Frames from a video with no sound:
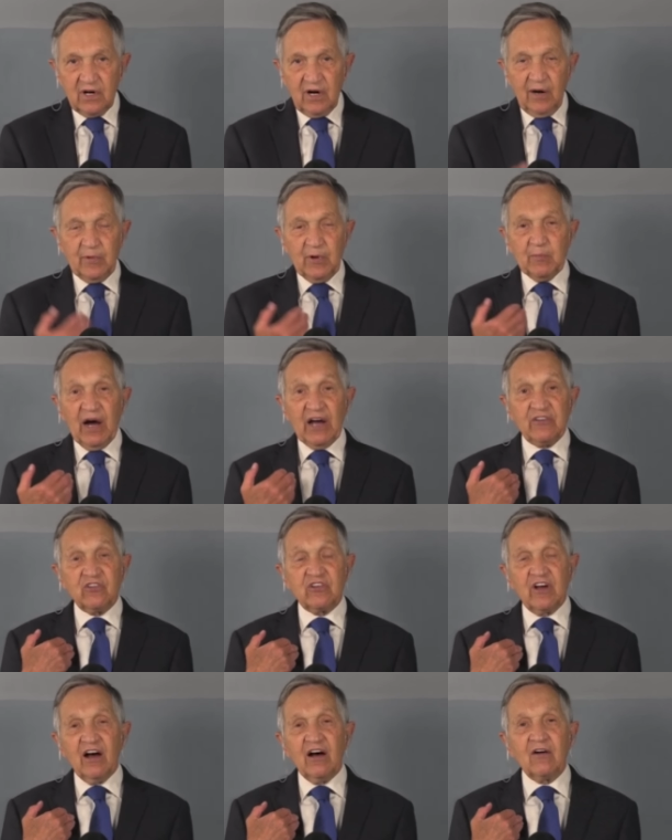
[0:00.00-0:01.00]
I mean,
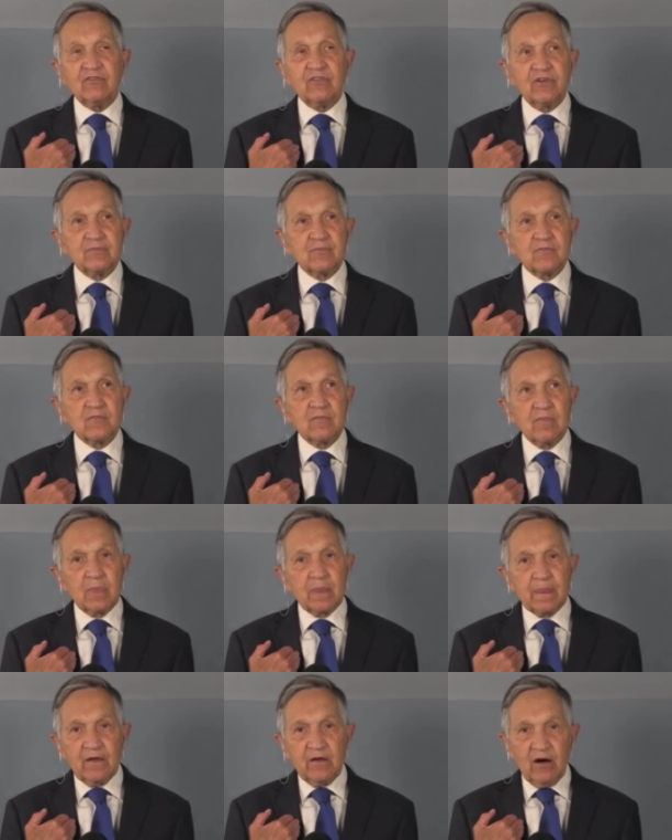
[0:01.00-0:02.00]
myself,
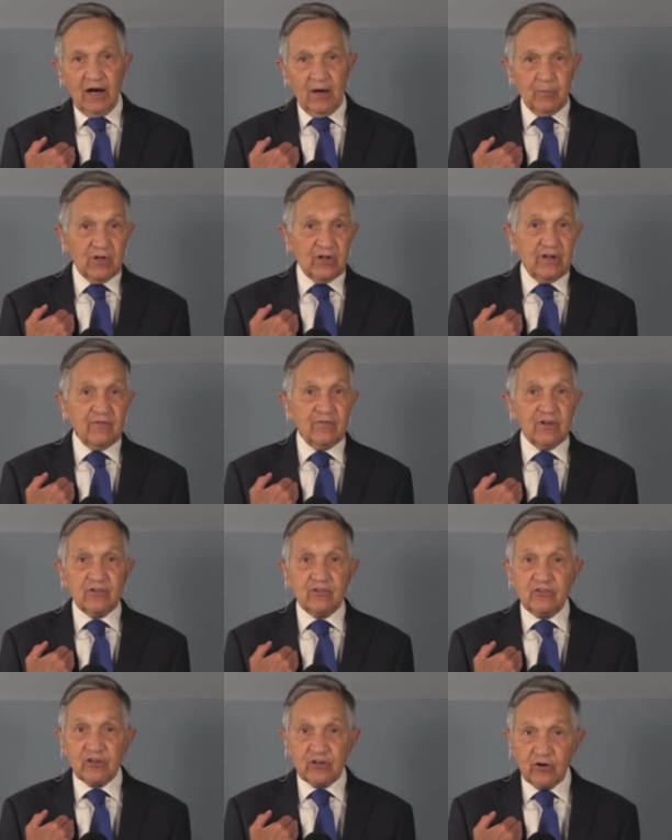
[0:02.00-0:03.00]
you know, I believe
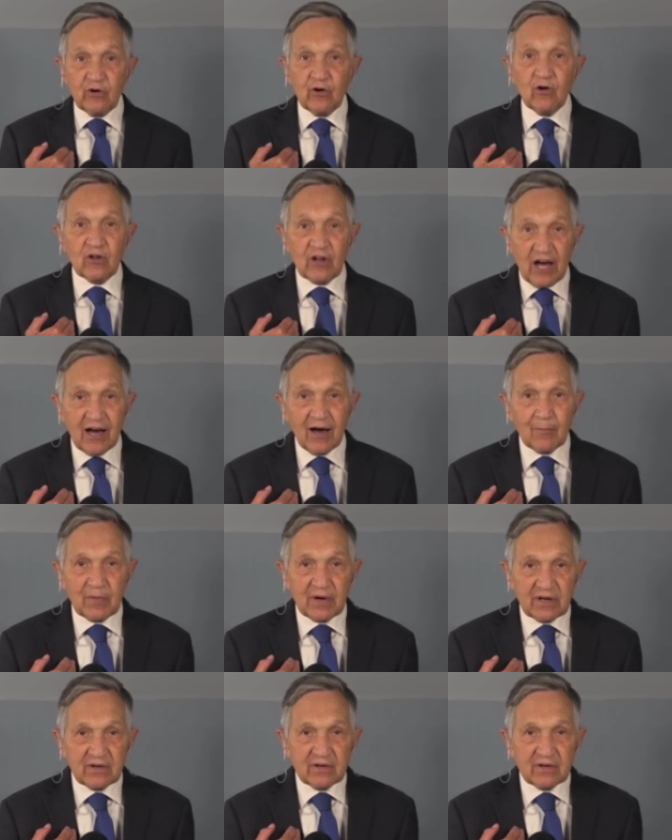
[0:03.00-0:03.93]
in tikkun olam.